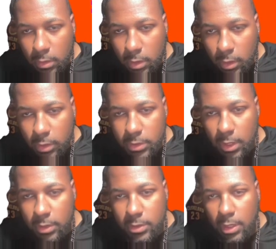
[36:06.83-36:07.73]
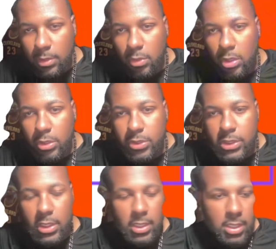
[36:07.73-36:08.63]
Yeah, he's taking the
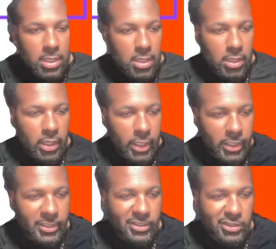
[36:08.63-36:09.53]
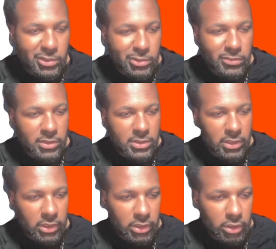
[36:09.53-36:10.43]
Broncos. Let's
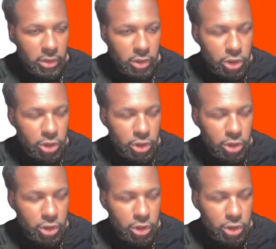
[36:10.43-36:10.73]
see.